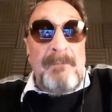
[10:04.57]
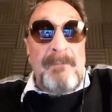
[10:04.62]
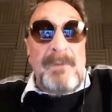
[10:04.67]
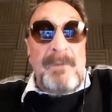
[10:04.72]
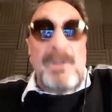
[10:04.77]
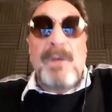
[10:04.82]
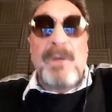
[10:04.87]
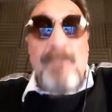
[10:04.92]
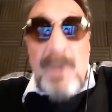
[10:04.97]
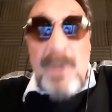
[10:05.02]

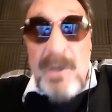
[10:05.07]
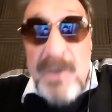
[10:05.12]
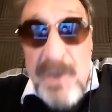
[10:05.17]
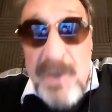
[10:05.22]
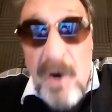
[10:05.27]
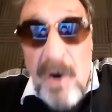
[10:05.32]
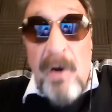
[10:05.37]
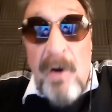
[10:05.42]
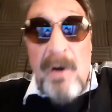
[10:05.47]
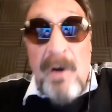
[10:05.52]
The
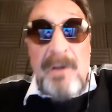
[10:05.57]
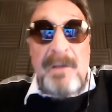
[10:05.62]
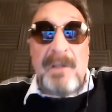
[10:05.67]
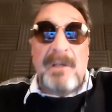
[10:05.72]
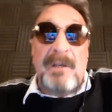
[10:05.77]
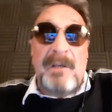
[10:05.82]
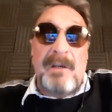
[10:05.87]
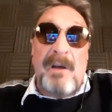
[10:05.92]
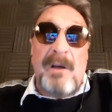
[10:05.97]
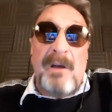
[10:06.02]

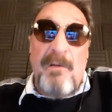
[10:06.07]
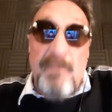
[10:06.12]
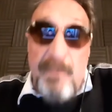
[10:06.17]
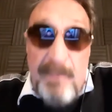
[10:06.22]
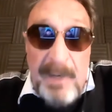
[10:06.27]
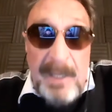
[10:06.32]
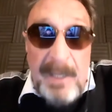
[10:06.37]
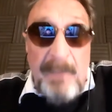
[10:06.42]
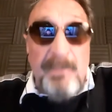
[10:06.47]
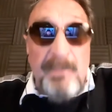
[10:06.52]
majority of
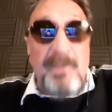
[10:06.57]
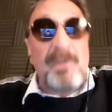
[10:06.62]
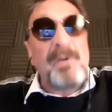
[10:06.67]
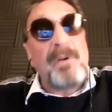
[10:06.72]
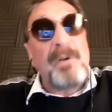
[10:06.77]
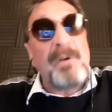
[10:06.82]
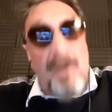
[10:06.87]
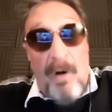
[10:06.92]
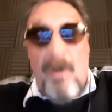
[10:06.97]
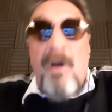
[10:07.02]

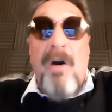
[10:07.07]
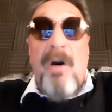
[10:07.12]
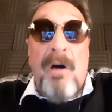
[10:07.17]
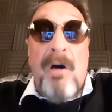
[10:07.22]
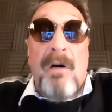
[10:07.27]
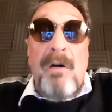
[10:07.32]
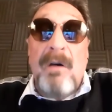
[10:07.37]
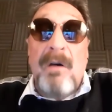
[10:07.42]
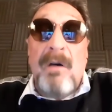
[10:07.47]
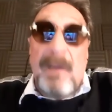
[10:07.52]
people
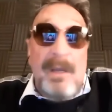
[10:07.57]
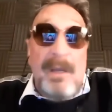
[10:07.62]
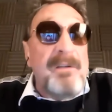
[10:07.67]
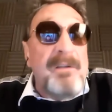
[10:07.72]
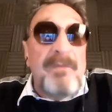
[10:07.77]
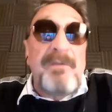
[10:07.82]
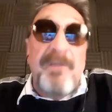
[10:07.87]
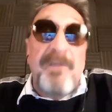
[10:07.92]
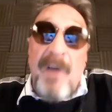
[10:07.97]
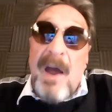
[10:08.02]
are,
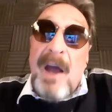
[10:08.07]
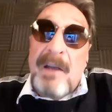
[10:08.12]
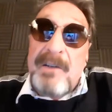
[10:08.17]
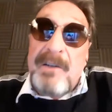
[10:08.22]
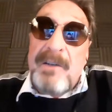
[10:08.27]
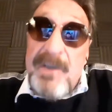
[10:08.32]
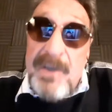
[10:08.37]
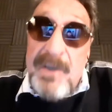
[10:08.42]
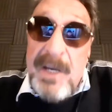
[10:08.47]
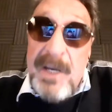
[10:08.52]
in fact,
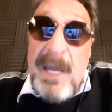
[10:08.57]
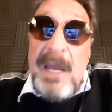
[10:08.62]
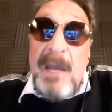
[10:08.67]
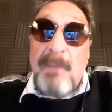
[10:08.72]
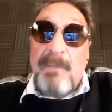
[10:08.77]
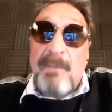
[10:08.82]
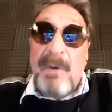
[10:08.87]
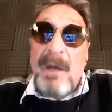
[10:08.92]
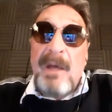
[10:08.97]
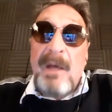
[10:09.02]

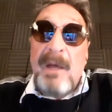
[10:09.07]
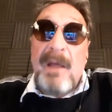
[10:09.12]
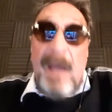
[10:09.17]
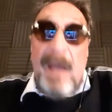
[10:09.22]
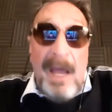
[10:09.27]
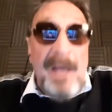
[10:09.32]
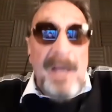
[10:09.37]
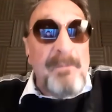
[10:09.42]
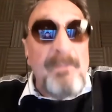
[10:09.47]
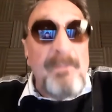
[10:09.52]
sheep
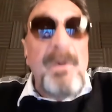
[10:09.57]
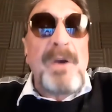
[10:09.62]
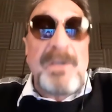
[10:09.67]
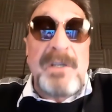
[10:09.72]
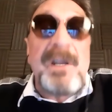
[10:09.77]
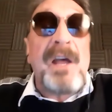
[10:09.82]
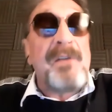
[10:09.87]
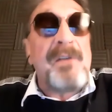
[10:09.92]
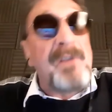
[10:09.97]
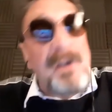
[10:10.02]
and
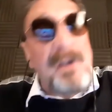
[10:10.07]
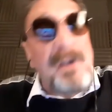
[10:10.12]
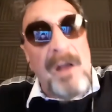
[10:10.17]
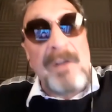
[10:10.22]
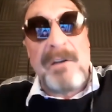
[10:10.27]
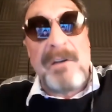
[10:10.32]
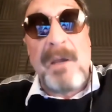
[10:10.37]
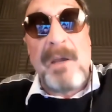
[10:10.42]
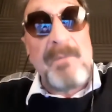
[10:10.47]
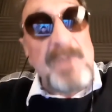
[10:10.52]
must have a
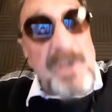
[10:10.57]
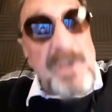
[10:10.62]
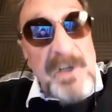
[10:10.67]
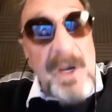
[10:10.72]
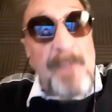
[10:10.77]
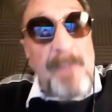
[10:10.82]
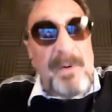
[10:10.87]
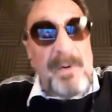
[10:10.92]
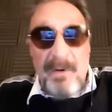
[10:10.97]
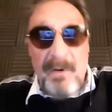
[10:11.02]
goddamn
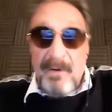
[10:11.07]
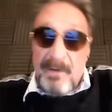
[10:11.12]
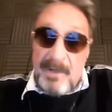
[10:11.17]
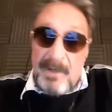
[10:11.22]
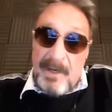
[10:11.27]
shepherd.